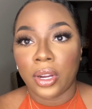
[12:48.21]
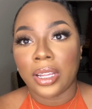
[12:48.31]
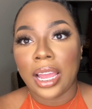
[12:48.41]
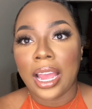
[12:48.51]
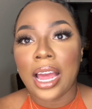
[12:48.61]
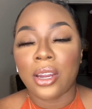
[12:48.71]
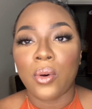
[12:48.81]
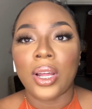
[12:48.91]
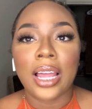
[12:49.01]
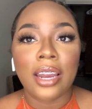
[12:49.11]
Like, I know a
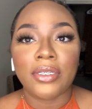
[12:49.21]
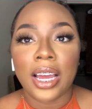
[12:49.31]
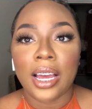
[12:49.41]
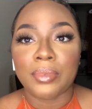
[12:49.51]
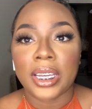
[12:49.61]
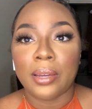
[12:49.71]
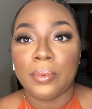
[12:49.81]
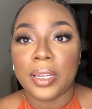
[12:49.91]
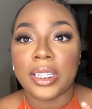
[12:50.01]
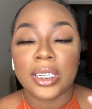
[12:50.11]
lot of times it can
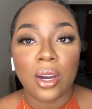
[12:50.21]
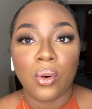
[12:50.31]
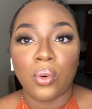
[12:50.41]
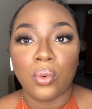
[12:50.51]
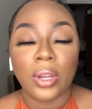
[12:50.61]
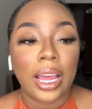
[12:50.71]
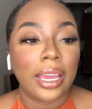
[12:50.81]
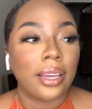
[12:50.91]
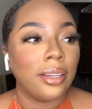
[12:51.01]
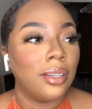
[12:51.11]
be so like